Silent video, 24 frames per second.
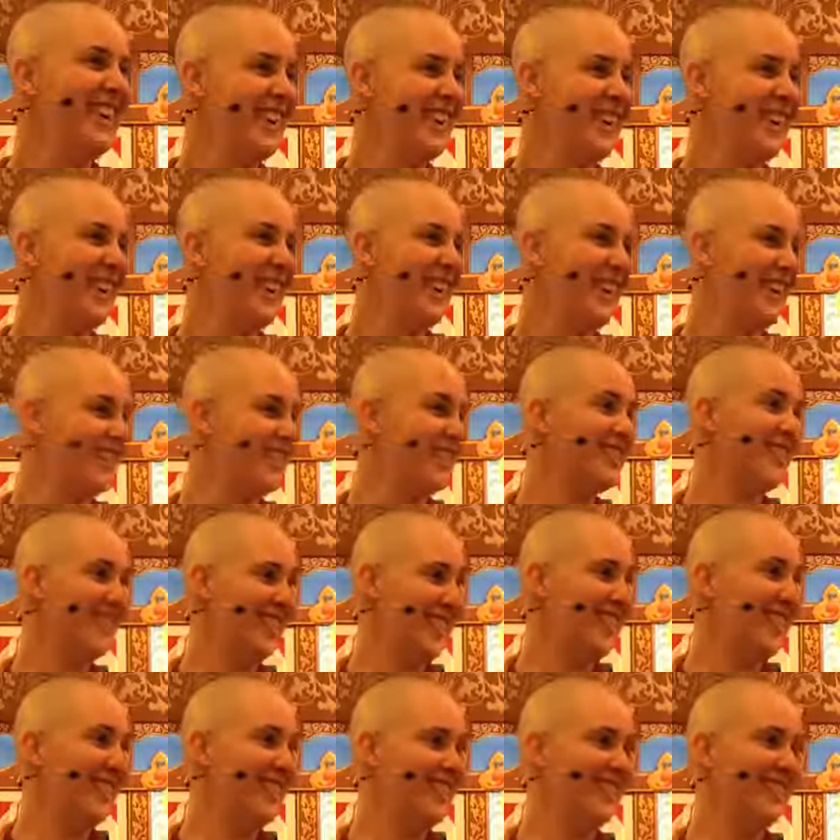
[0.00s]
Or
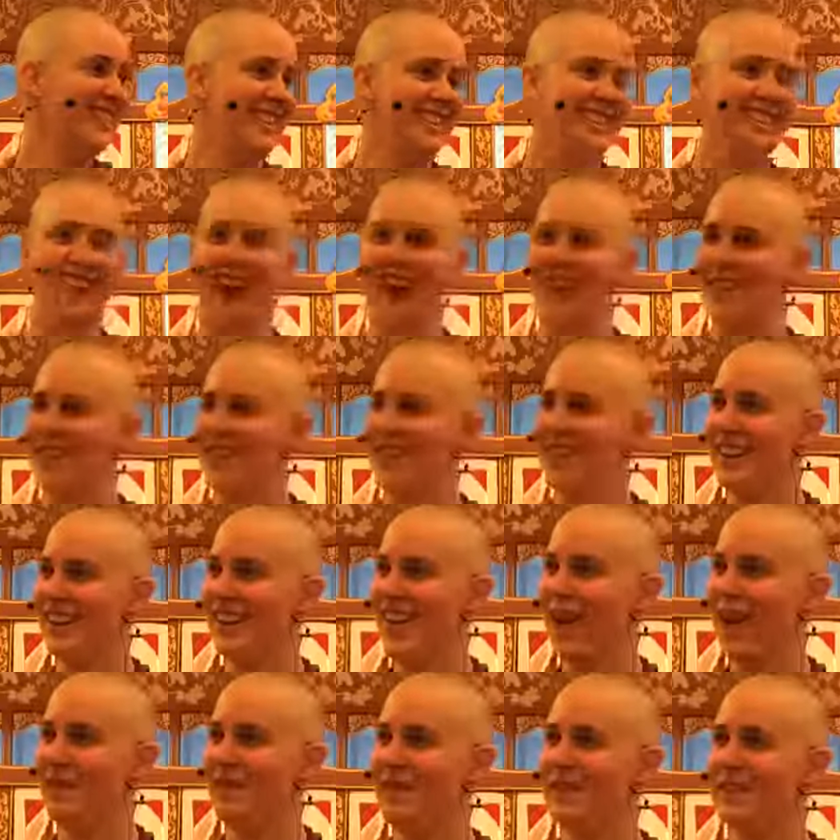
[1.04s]
how that can
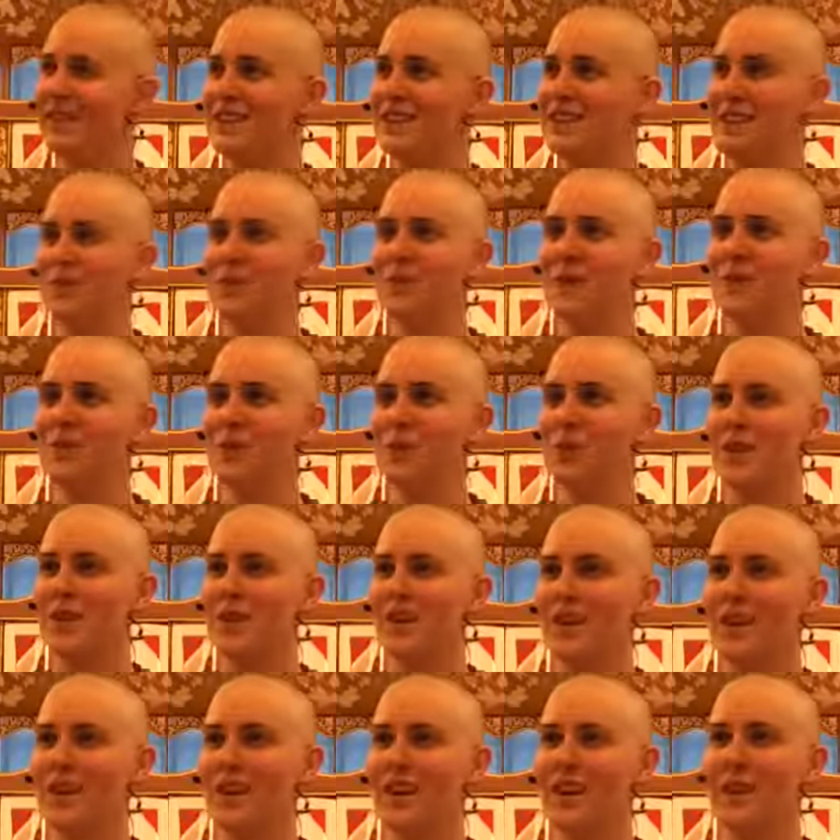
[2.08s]
happen is sometimes we
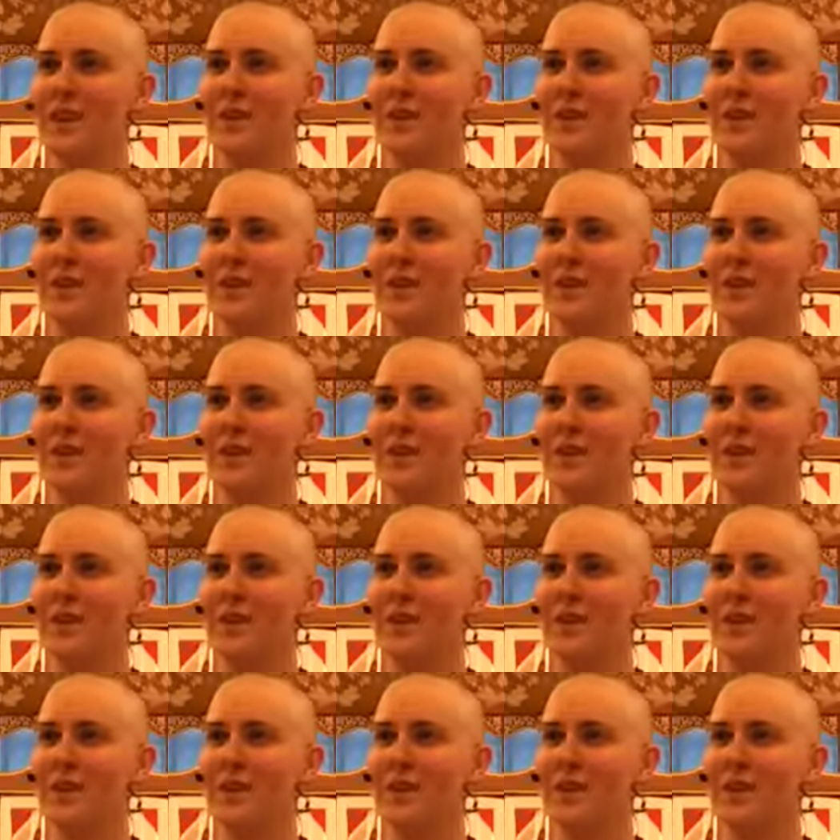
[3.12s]
can